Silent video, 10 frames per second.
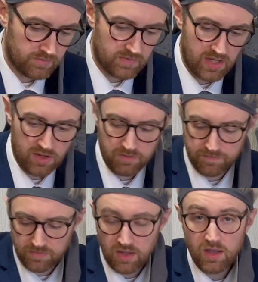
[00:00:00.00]
Now,
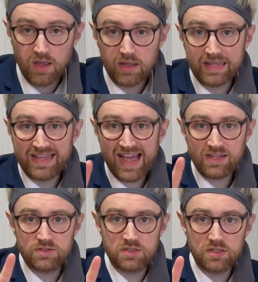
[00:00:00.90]

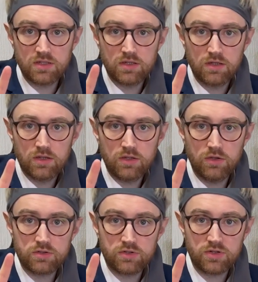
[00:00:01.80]
get
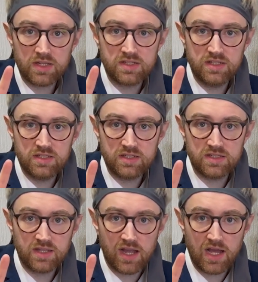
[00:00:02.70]
your trusty
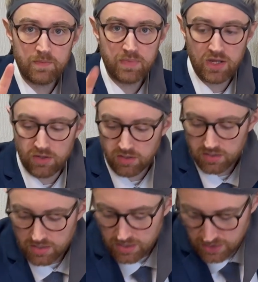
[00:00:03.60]
discard
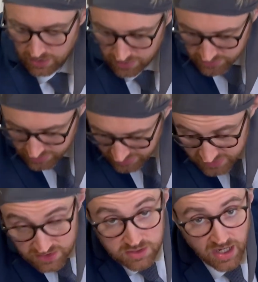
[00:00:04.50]
bowl.
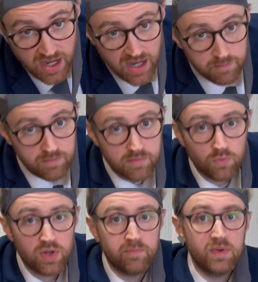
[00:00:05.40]
This time
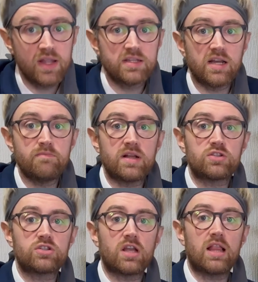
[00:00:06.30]
we need a
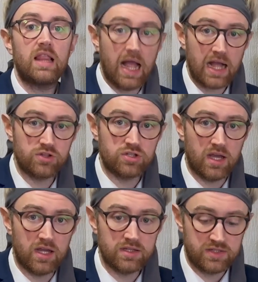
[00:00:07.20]
much
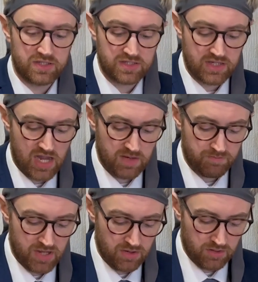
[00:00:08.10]
larger discard
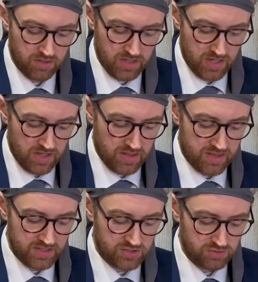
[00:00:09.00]
bowl.
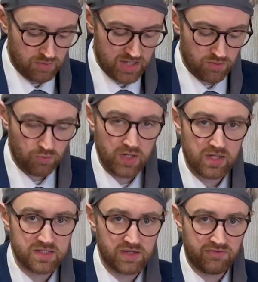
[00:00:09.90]
This one
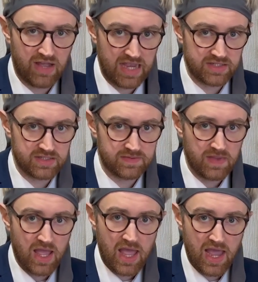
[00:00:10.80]
will suffice.
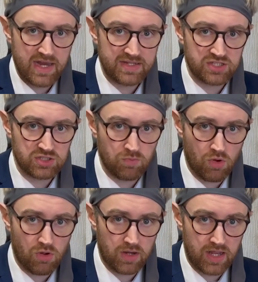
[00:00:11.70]
Any
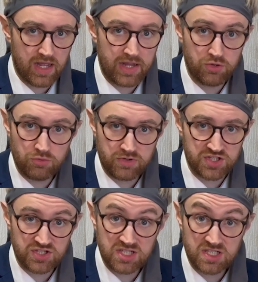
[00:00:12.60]
smaller and you
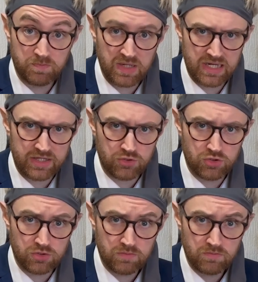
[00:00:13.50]
risk spillage.